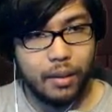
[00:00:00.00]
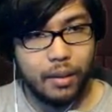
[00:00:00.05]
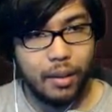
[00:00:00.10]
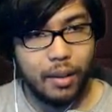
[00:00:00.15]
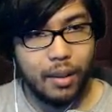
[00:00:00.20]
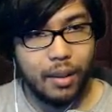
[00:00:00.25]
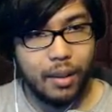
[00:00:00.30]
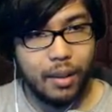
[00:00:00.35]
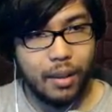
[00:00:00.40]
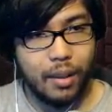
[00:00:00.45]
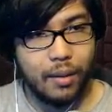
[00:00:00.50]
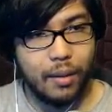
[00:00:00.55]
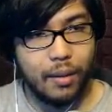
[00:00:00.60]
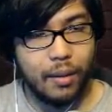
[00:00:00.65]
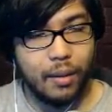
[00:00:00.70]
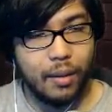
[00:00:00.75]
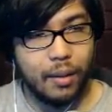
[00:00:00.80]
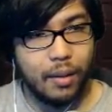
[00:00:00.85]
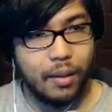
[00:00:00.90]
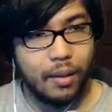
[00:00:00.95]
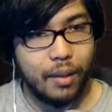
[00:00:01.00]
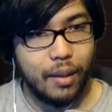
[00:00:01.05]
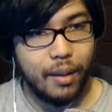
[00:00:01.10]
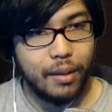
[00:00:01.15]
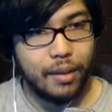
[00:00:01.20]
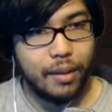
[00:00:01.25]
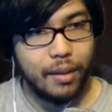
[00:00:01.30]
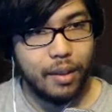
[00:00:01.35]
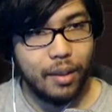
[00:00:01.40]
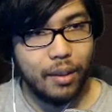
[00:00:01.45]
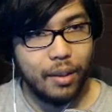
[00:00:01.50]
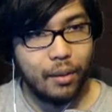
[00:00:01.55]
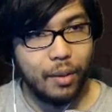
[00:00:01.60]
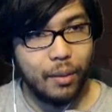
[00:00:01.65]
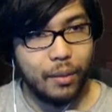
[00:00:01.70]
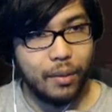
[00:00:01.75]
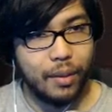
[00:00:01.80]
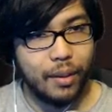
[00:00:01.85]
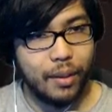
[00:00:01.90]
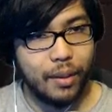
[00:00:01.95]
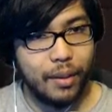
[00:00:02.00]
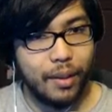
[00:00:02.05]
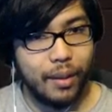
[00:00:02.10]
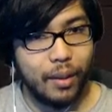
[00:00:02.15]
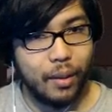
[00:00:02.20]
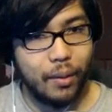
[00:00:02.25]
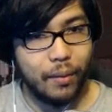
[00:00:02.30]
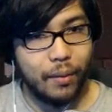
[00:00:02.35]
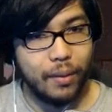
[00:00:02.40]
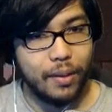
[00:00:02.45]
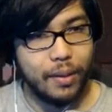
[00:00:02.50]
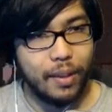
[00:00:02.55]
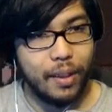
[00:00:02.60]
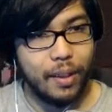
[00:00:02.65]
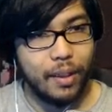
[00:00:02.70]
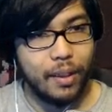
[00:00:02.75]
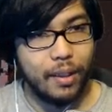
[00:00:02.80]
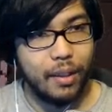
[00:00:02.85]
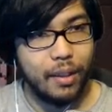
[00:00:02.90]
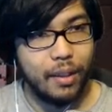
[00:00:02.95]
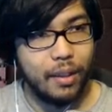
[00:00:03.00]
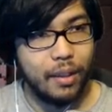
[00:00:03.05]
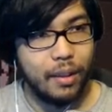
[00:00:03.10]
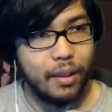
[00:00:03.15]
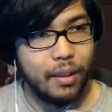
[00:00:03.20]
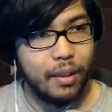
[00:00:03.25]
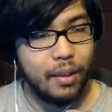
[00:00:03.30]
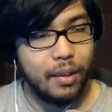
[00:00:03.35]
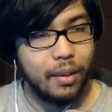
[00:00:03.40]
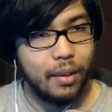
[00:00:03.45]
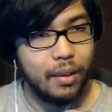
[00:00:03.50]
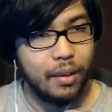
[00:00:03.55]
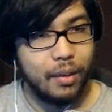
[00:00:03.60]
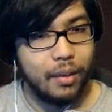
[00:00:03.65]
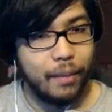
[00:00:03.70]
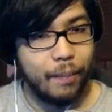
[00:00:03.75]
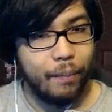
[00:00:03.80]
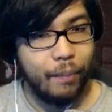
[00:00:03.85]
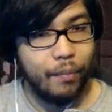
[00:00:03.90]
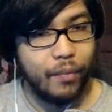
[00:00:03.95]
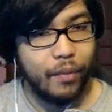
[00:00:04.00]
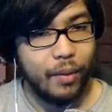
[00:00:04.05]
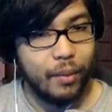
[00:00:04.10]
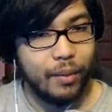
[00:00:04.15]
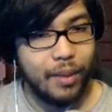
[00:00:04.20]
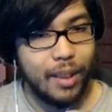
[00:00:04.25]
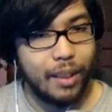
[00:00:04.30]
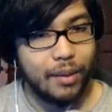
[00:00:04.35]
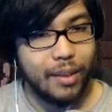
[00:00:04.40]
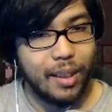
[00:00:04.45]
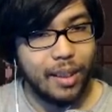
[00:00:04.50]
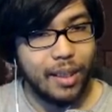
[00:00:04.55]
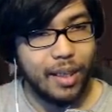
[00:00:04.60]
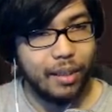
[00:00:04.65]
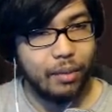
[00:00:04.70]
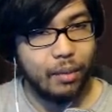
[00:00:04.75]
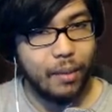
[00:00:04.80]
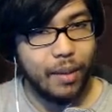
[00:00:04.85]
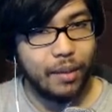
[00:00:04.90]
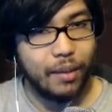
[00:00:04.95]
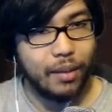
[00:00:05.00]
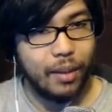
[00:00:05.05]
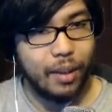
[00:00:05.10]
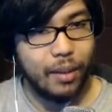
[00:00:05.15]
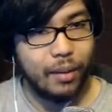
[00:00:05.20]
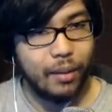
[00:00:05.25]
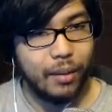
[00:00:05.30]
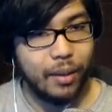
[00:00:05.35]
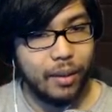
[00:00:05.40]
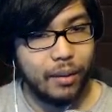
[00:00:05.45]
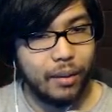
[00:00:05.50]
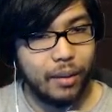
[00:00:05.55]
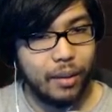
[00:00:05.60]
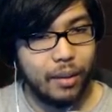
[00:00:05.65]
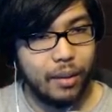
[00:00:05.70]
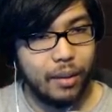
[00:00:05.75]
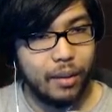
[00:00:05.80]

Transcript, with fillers: Ah. Alright, it's another one with the thing over its head. What the hell's that necromancer guy doing down there?